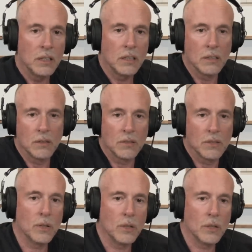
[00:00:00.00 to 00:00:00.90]

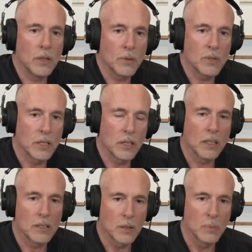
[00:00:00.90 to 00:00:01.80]
They always say the key
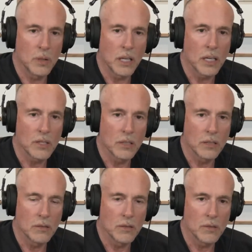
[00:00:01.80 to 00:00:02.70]
is communication.
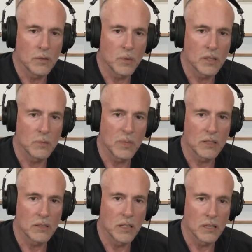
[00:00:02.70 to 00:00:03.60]
You should once a month
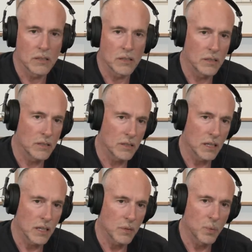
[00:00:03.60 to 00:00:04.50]
sit down and say, this is
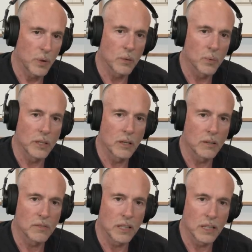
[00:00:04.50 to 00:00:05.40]
kind of where we are
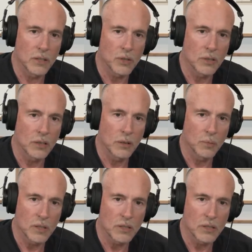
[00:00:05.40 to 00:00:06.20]
financially and what's